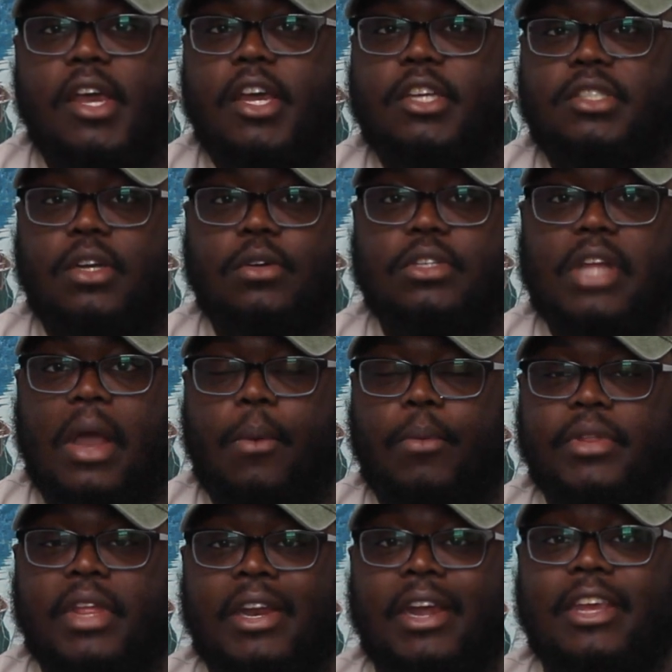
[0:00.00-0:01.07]
it shows that
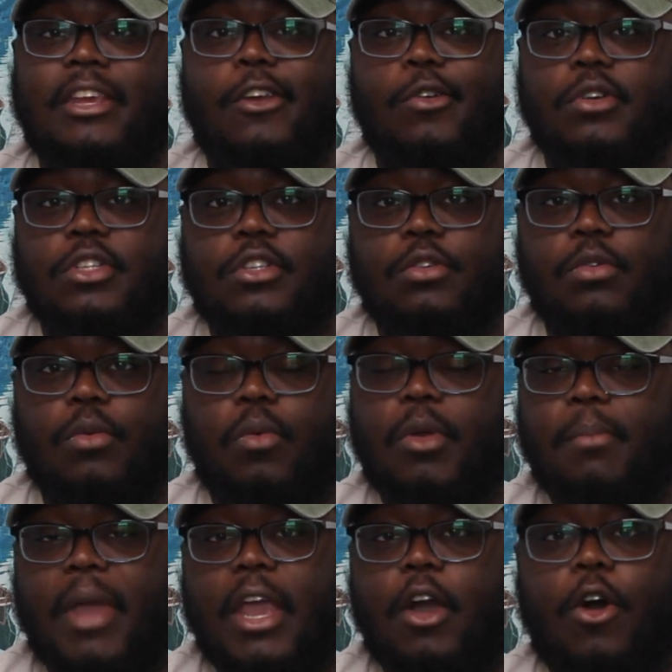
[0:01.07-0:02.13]
within a year or two, we
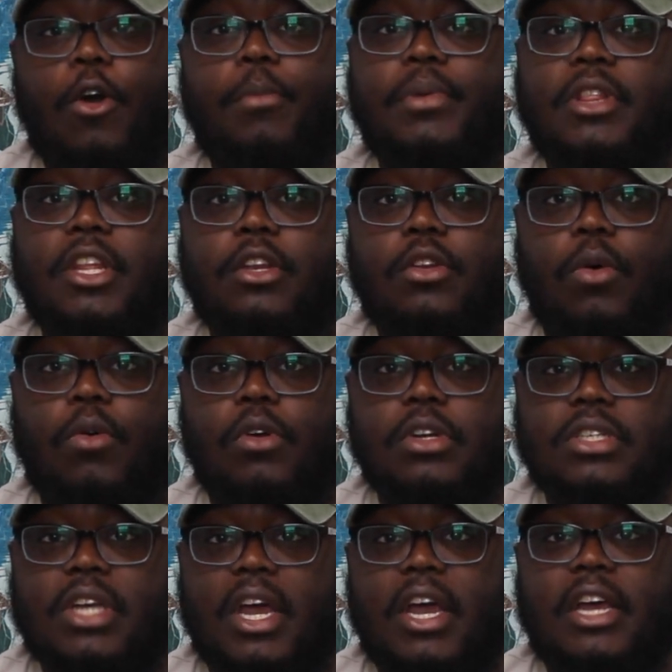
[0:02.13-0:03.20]
may open the
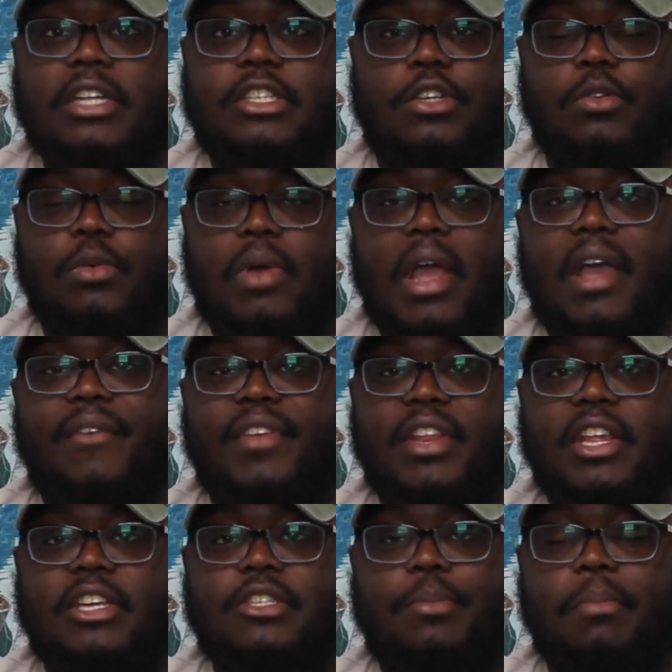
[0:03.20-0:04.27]
doors to having
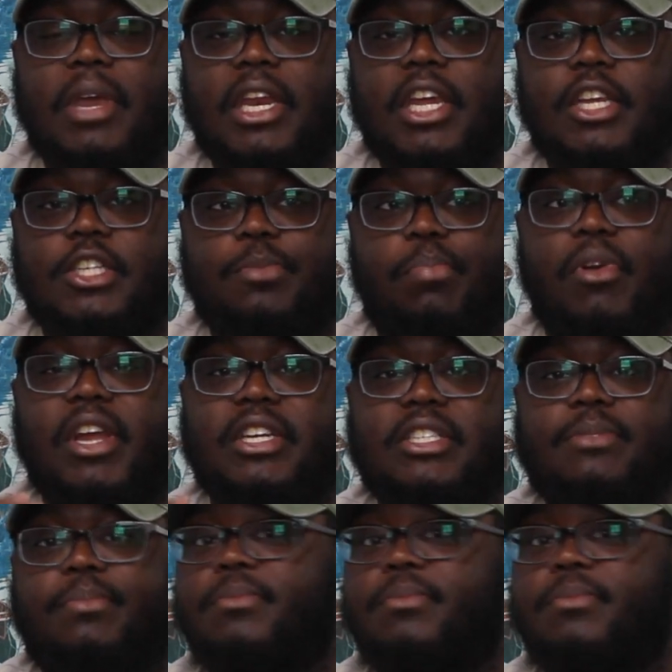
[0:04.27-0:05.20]
these mini spring